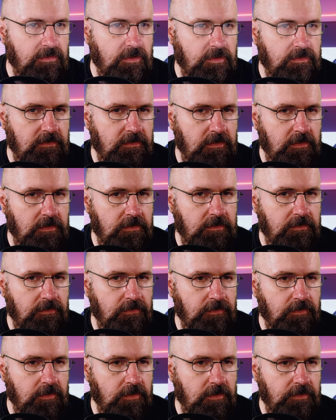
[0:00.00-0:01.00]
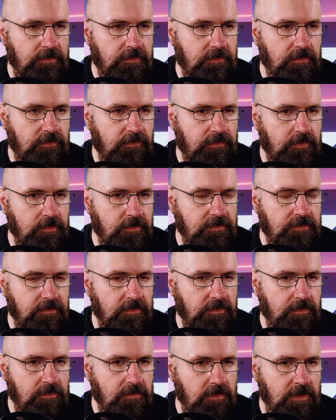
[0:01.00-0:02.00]
these results first, the
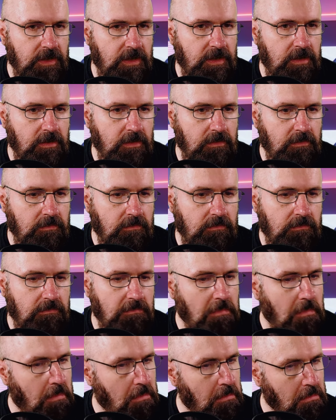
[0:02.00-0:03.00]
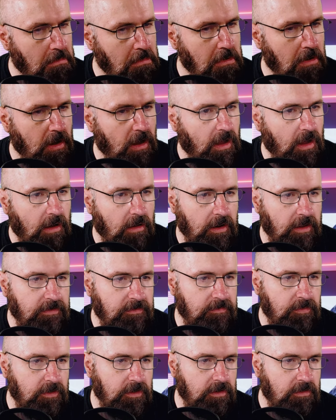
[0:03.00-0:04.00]
first three. Wow,
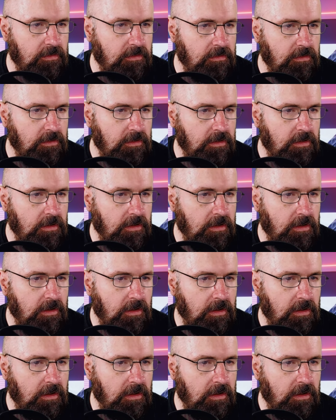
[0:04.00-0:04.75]
that's pretty cool.